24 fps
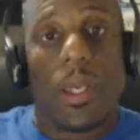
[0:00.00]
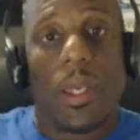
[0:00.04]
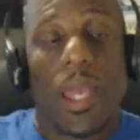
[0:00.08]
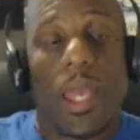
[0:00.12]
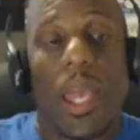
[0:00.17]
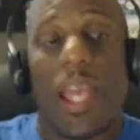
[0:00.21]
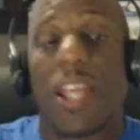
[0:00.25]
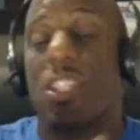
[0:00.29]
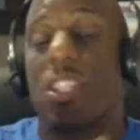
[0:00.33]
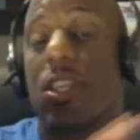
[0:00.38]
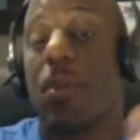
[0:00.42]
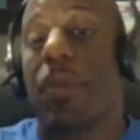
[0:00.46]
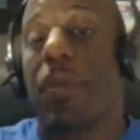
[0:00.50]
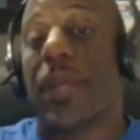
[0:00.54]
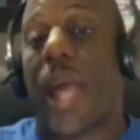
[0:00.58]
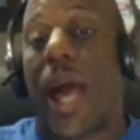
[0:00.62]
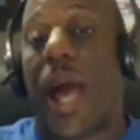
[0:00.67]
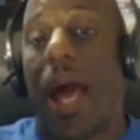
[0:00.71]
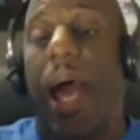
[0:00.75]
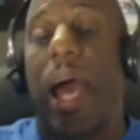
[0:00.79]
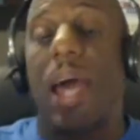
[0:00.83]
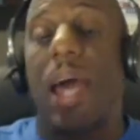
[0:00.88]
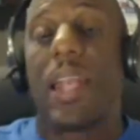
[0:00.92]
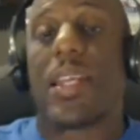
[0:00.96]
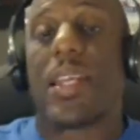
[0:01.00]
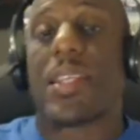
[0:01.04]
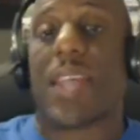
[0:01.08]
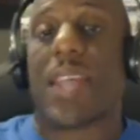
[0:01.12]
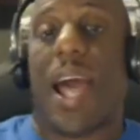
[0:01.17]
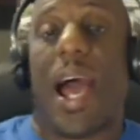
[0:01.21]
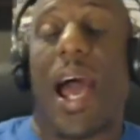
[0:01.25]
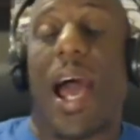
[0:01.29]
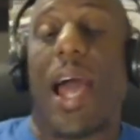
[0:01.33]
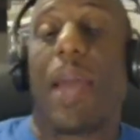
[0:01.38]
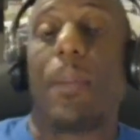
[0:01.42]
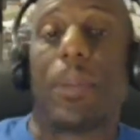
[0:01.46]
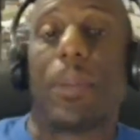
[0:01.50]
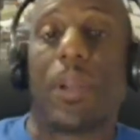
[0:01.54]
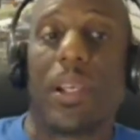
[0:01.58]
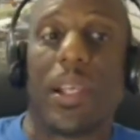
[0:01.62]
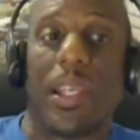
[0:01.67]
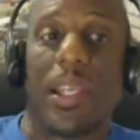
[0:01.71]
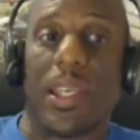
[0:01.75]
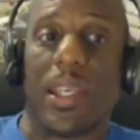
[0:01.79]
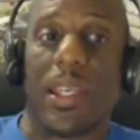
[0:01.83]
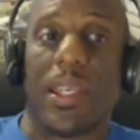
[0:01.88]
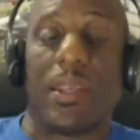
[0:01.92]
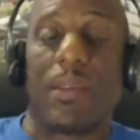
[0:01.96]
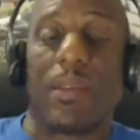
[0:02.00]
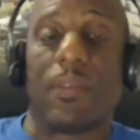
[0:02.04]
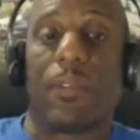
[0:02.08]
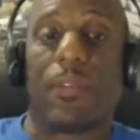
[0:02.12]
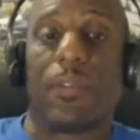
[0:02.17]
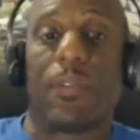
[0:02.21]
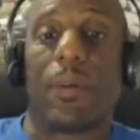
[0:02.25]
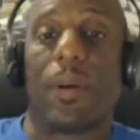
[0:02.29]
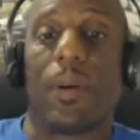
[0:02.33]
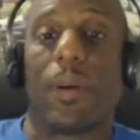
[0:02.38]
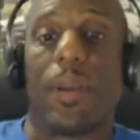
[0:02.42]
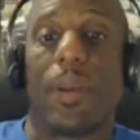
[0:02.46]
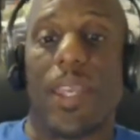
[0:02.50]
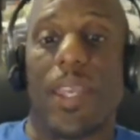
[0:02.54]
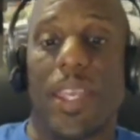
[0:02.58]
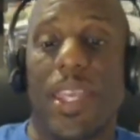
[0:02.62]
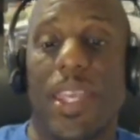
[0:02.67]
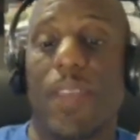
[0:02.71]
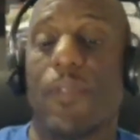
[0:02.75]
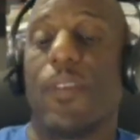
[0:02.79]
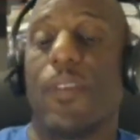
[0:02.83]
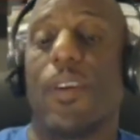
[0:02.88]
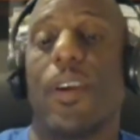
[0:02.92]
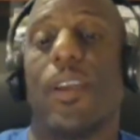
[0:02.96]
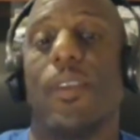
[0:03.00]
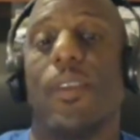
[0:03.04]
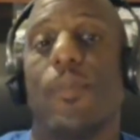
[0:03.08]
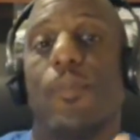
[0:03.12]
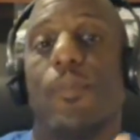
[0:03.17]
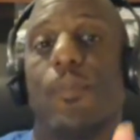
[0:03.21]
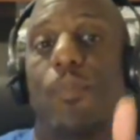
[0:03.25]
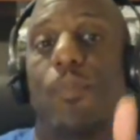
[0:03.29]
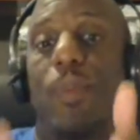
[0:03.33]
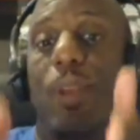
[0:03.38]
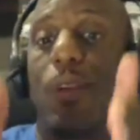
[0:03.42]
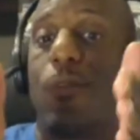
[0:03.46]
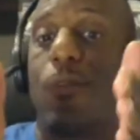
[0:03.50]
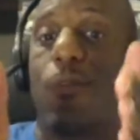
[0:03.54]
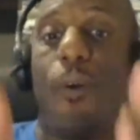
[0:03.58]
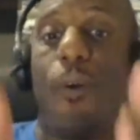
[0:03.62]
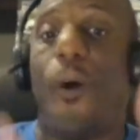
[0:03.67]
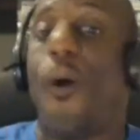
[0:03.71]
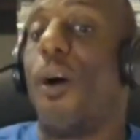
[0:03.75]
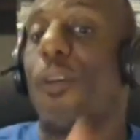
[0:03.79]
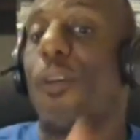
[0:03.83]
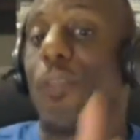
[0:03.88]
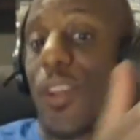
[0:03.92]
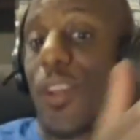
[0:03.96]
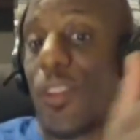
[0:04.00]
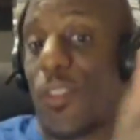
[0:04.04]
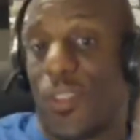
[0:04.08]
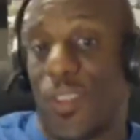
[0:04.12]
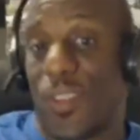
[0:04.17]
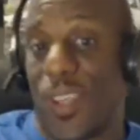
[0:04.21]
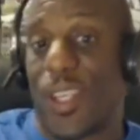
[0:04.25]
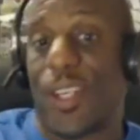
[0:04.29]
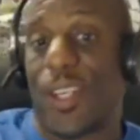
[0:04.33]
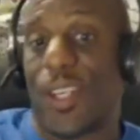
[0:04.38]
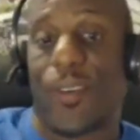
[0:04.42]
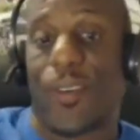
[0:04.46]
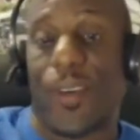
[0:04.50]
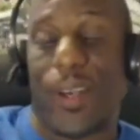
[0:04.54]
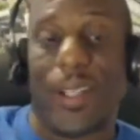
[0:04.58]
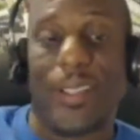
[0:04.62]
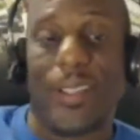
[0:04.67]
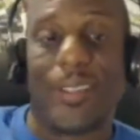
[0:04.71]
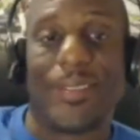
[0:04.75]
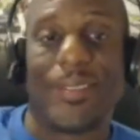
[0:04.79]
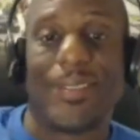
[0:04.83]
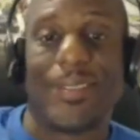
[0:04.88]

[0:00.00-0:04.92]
And to be honest, I believe even before the Secret,